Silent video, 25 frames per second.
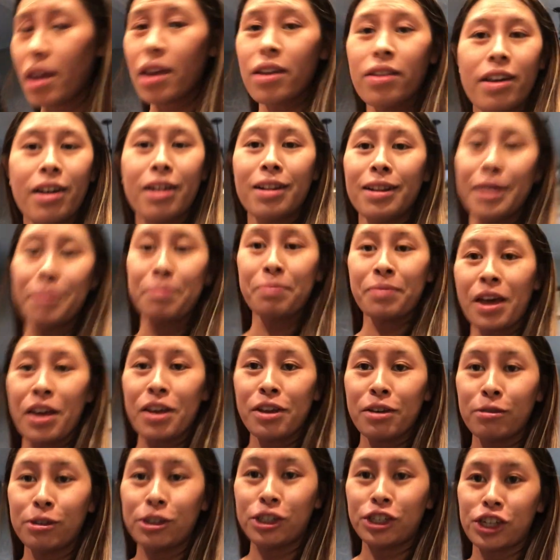The clip that
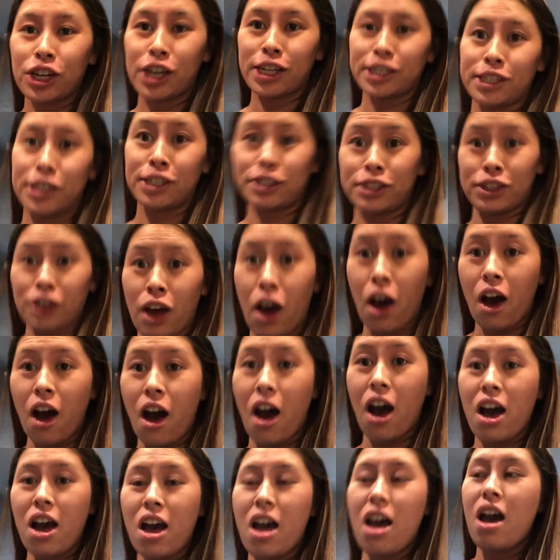you just
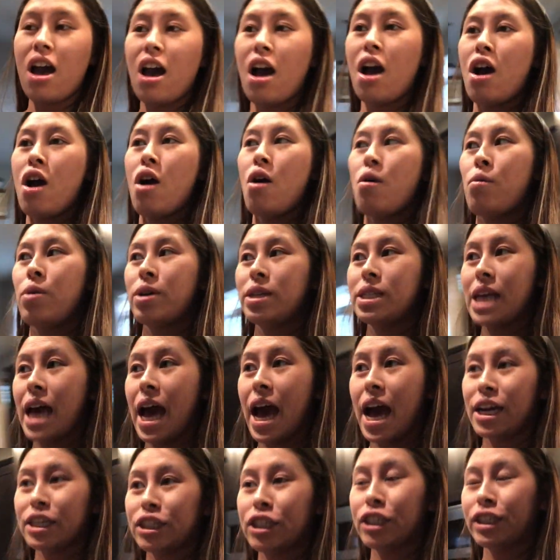saw was
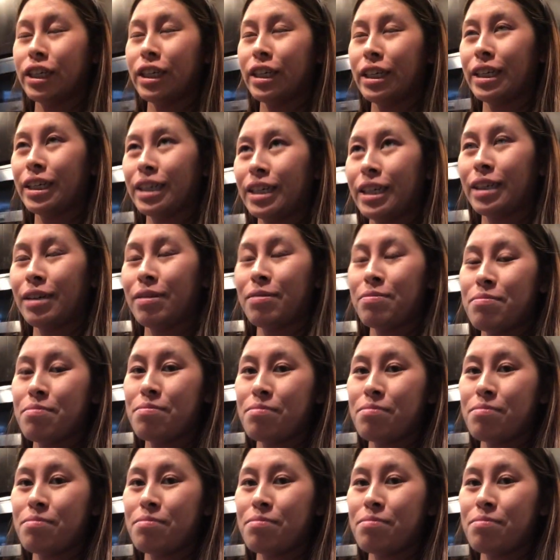actually